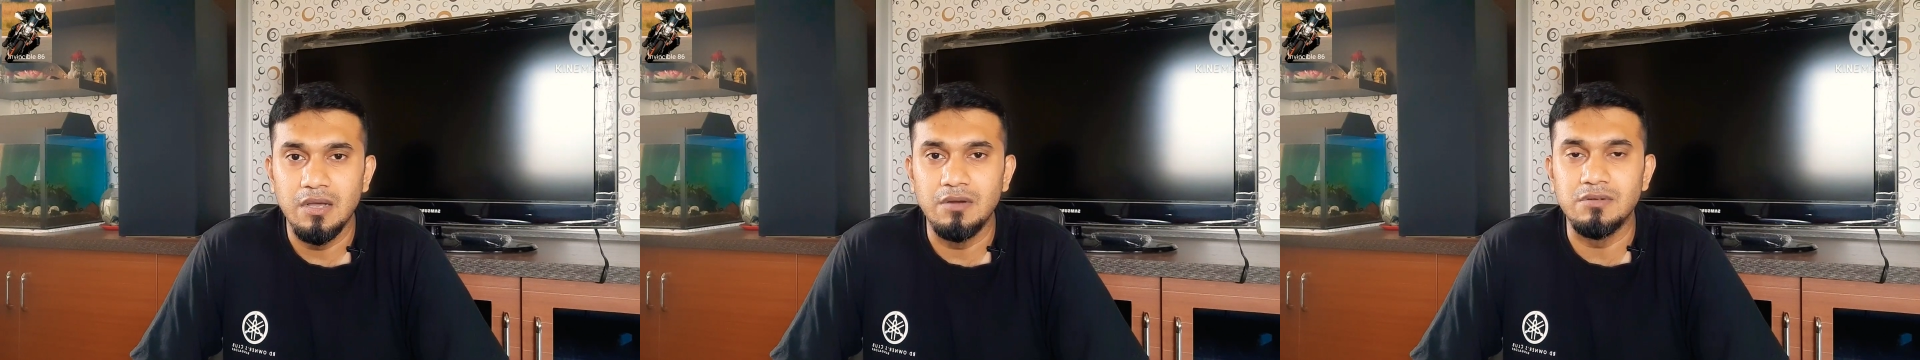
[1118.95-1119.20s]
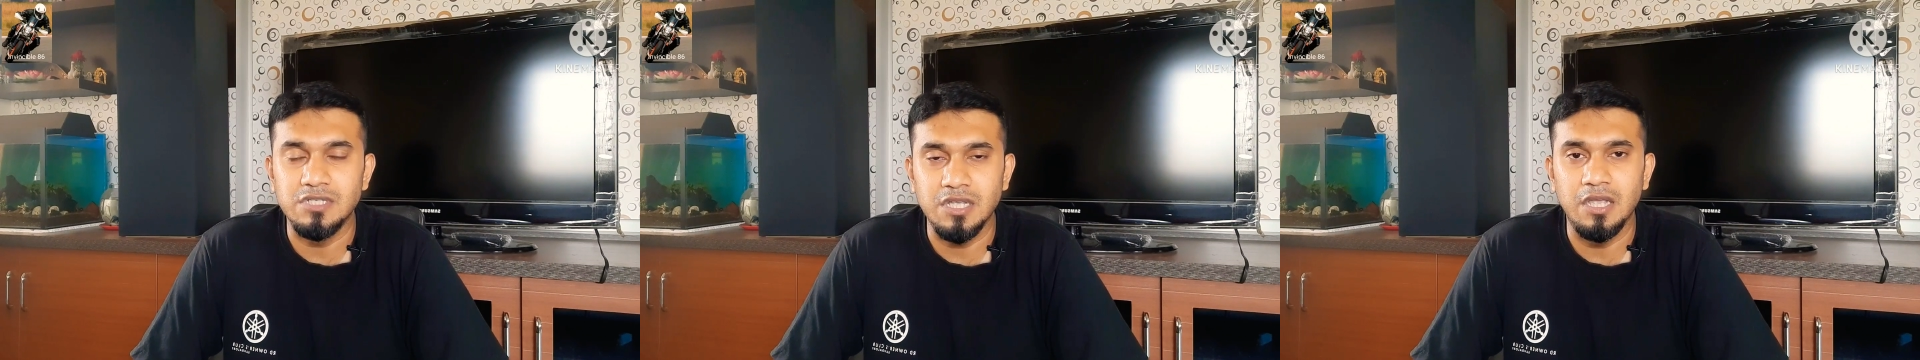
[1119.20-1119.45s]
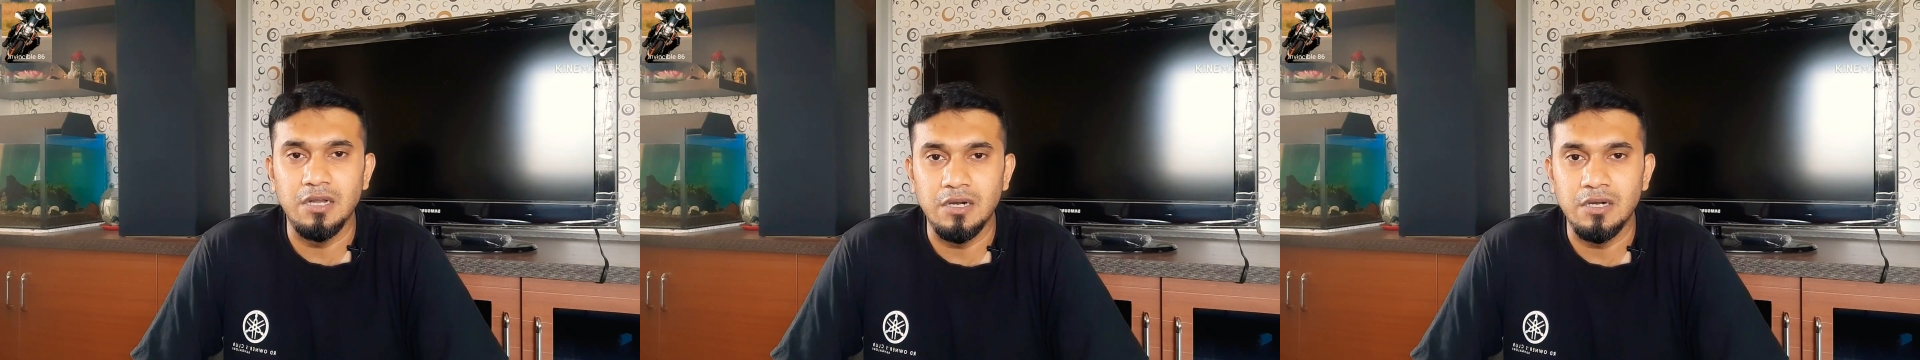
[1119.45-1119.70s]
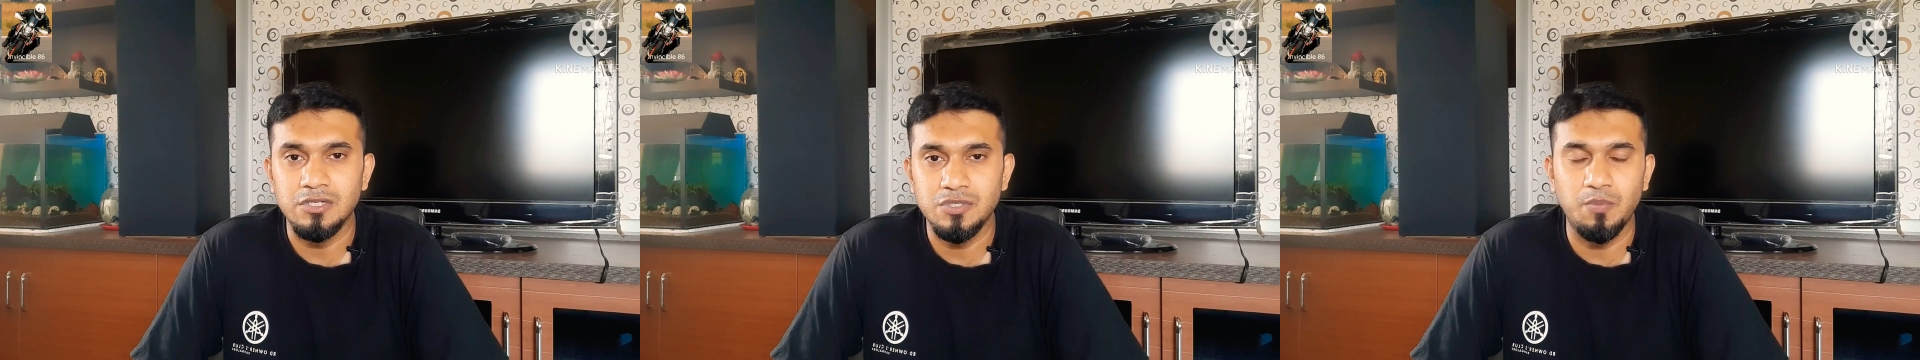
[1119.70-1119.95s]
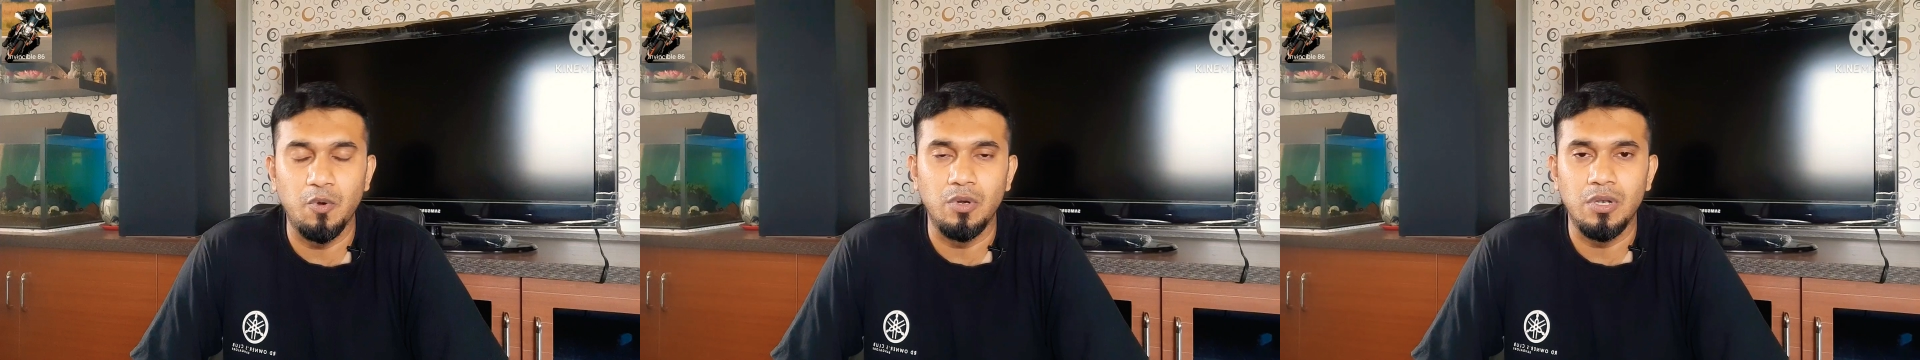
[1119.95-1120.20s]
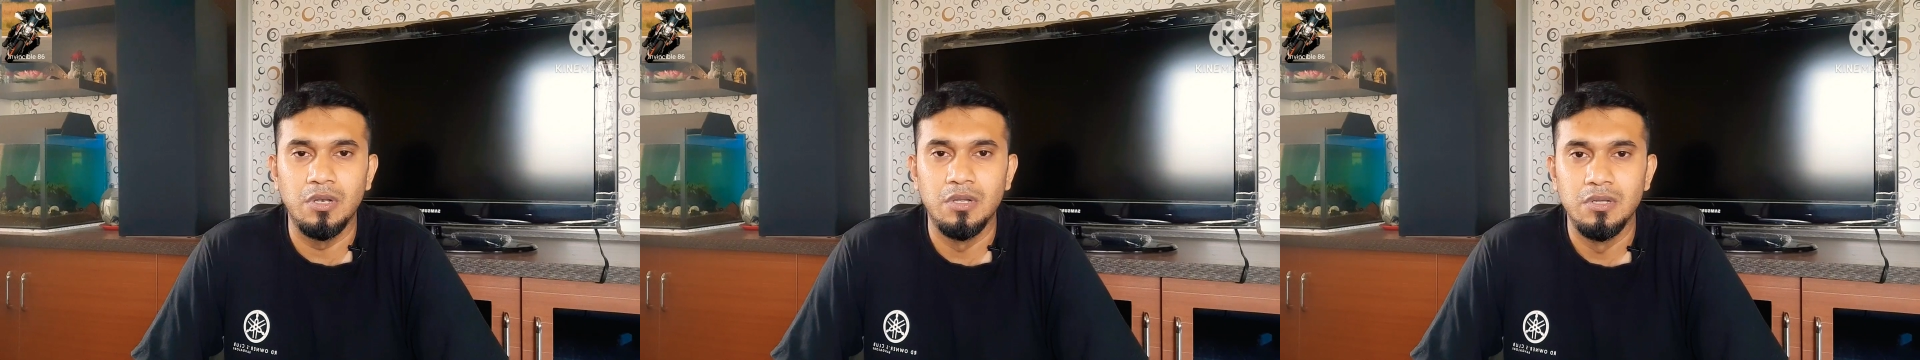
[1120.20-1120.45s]
a riskier
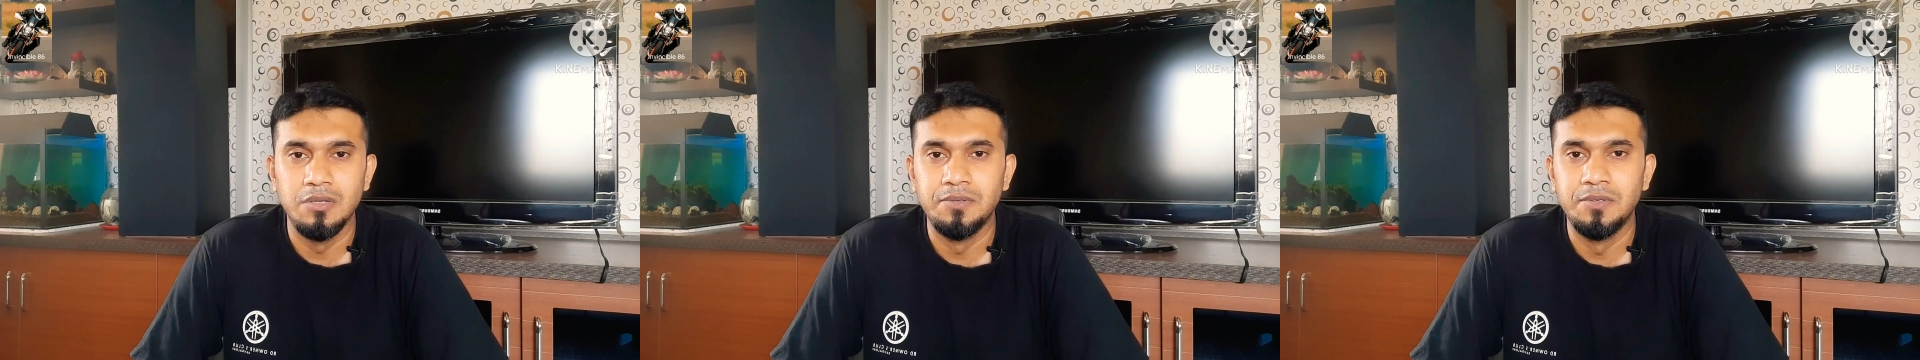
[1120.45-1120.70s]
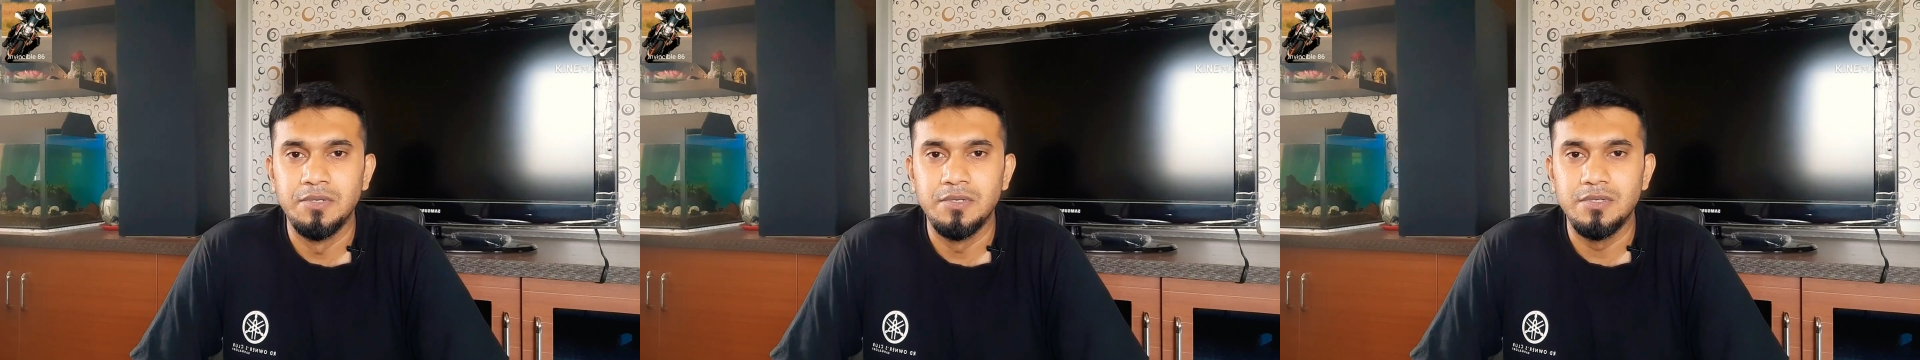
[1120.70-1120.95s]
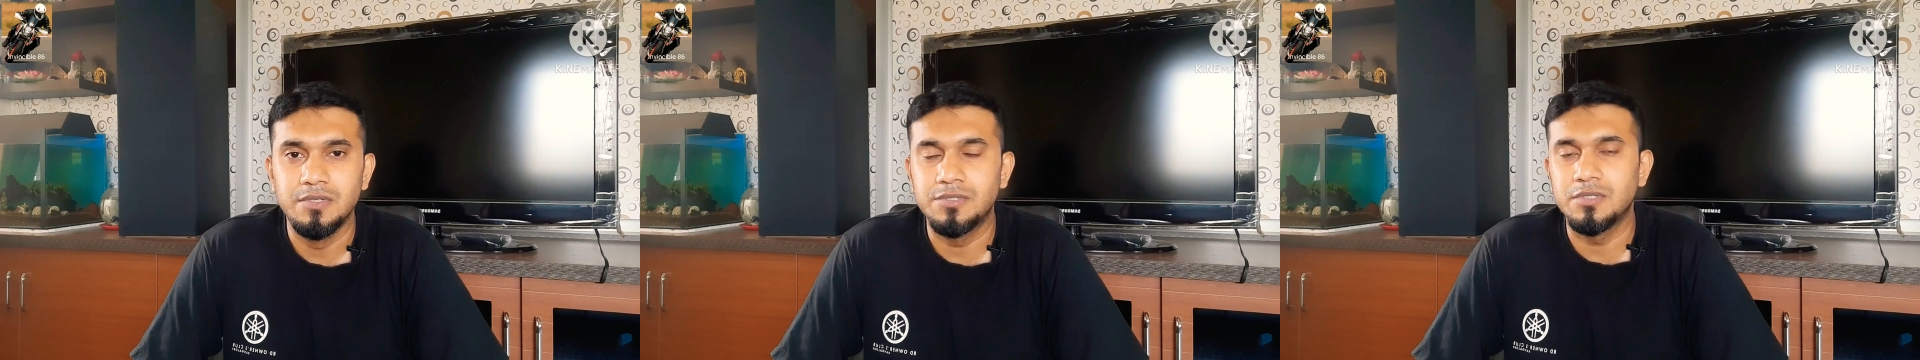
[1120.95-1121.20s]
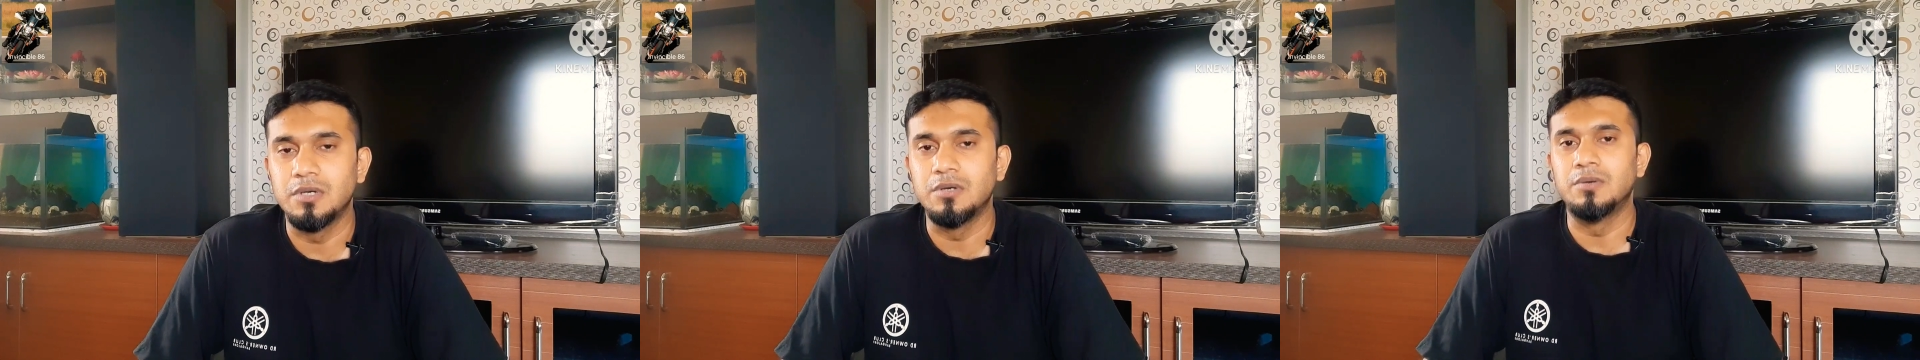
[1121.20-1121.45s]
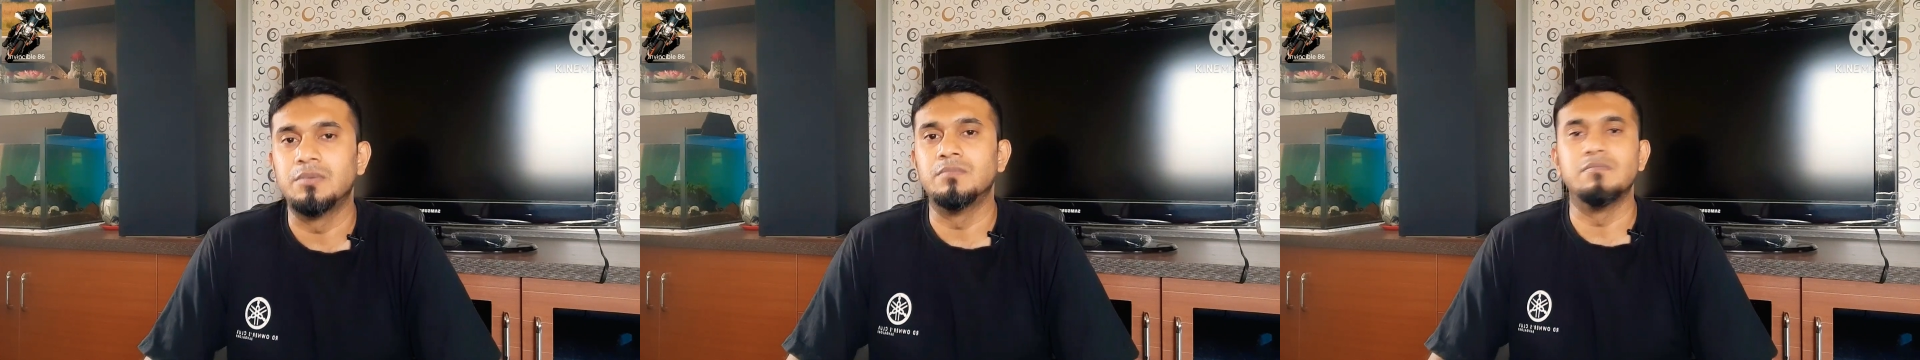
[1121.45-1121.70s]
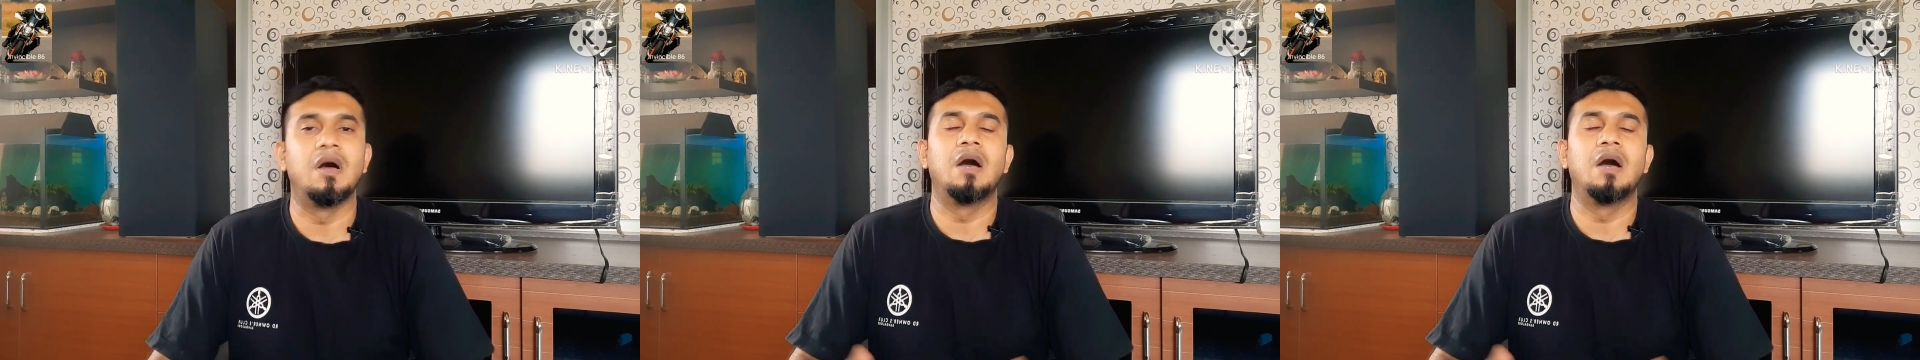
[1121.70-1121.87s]
sport so um,